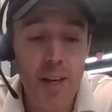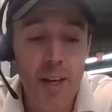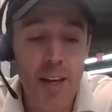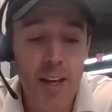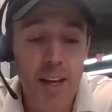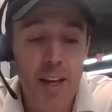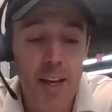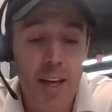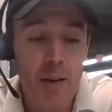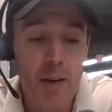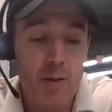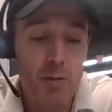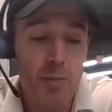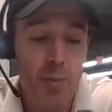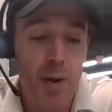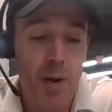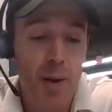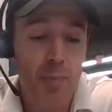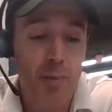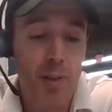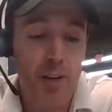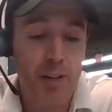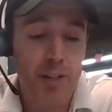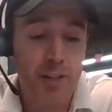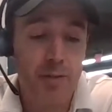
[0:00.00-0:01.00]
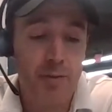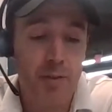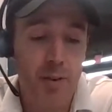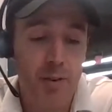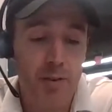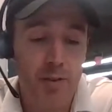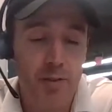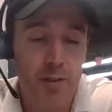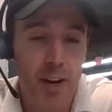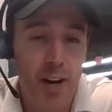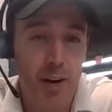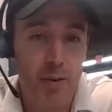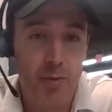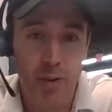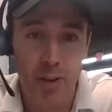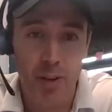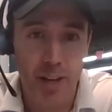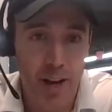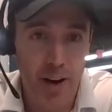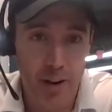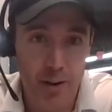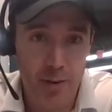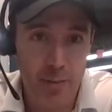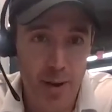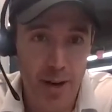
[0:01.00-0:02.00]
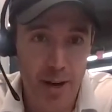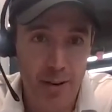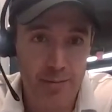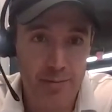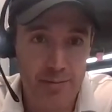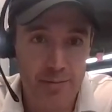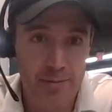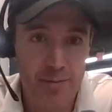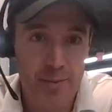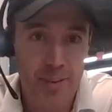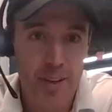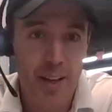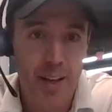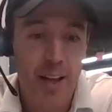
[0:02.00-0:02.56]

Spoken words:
me, it was a population of folks that I really cared about.